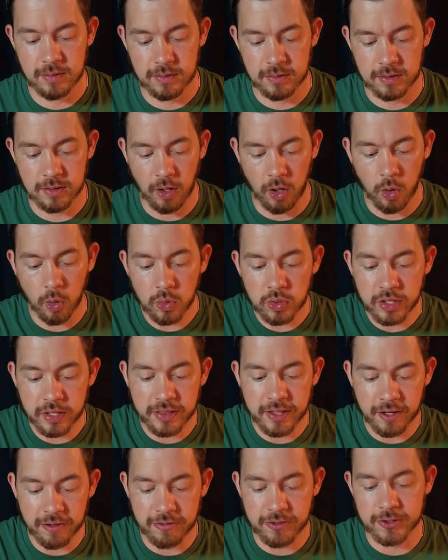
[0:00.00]
hold it
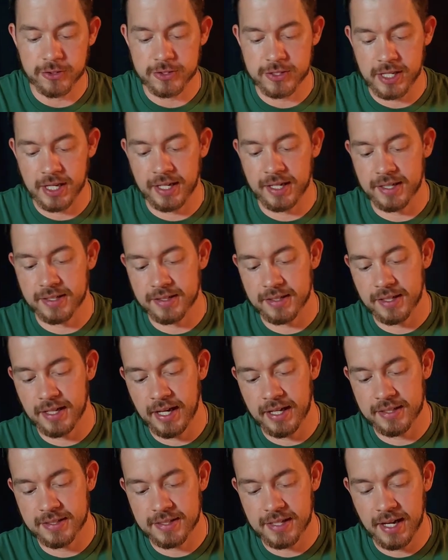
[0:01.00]
there for a second
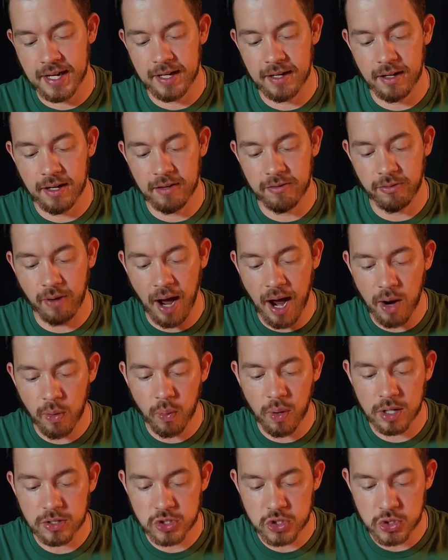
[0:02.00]
and say, if I
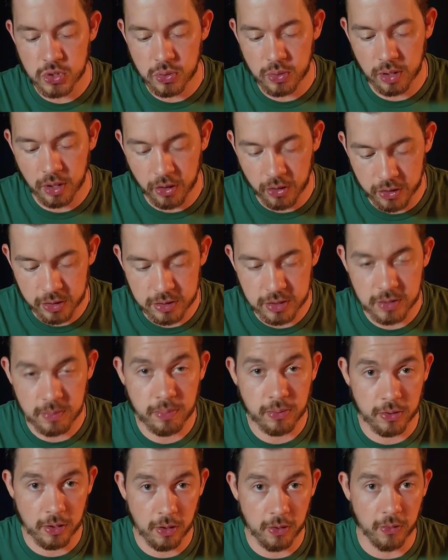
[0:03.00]
want to learn to
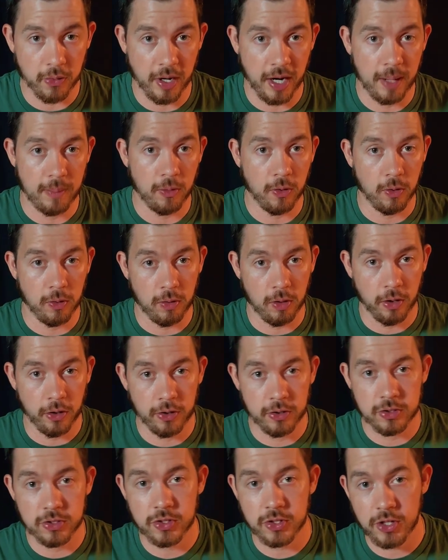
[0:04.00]
program or
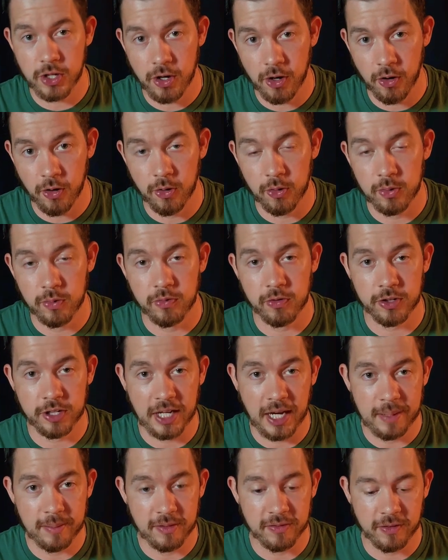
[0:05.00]
learn to code for
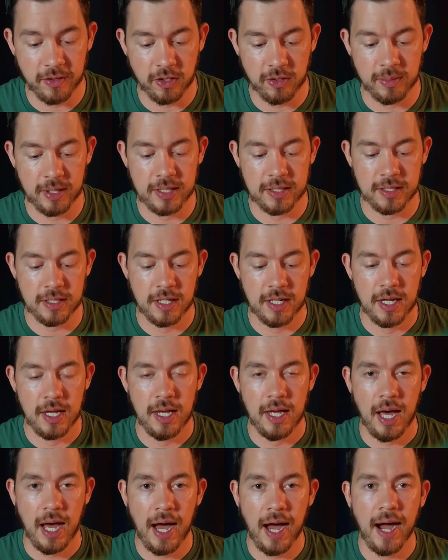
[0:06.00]
game development,
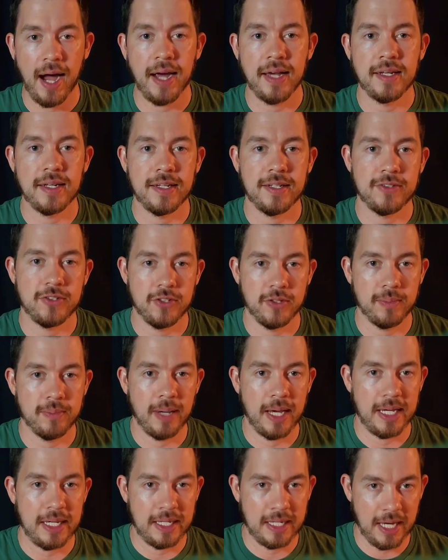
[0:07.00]
I need to
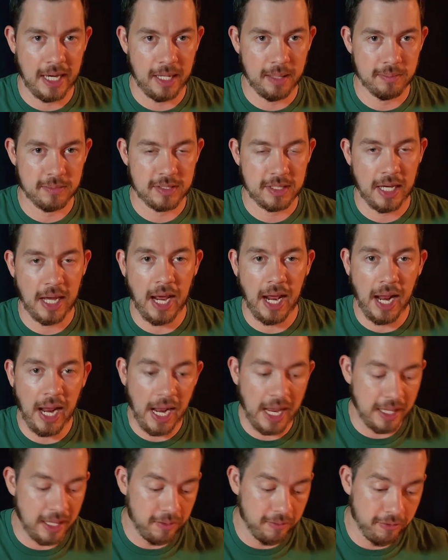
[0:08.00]
make games.
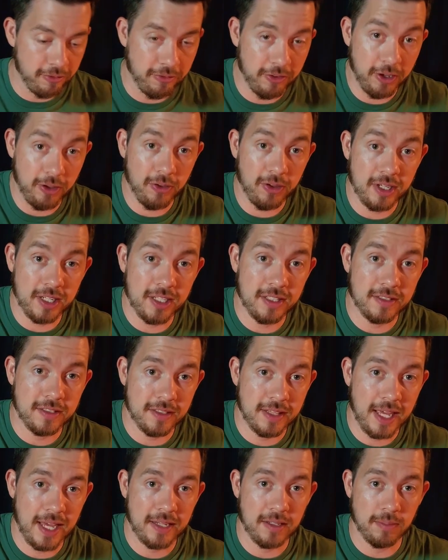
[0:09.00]
And then fill it into
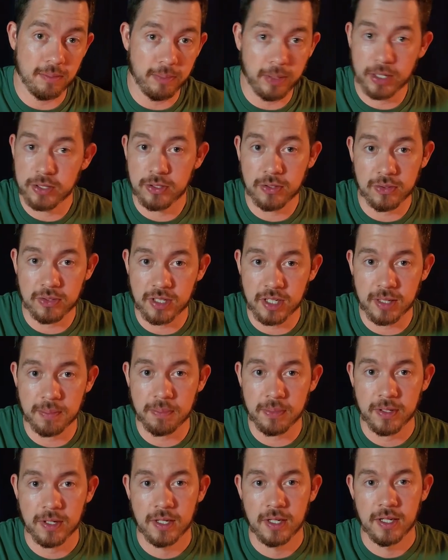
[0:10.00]
that bundled
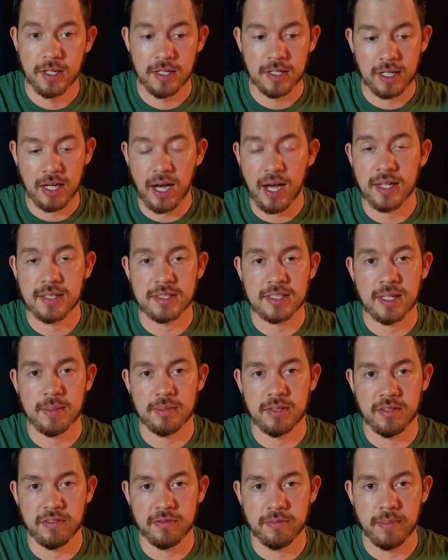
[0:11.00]
up concept
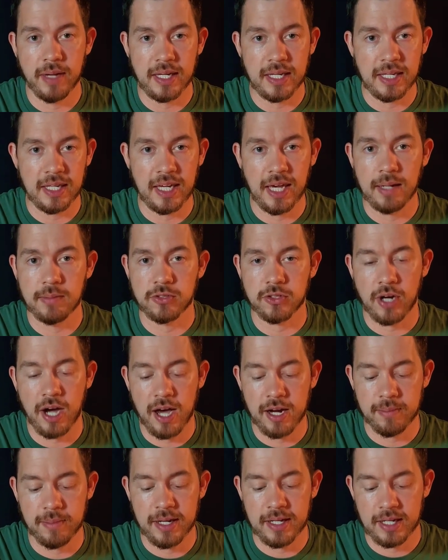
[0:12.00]
of making games or how
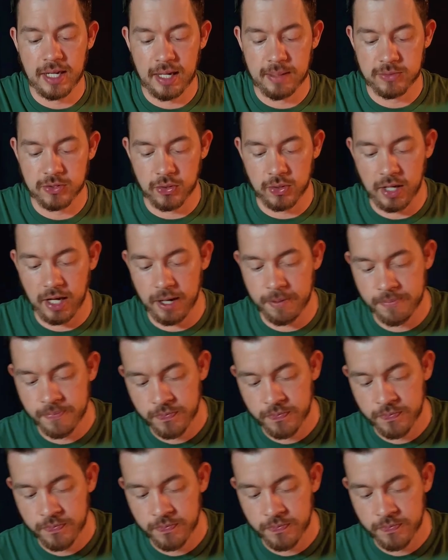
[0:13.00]
to make games, okay?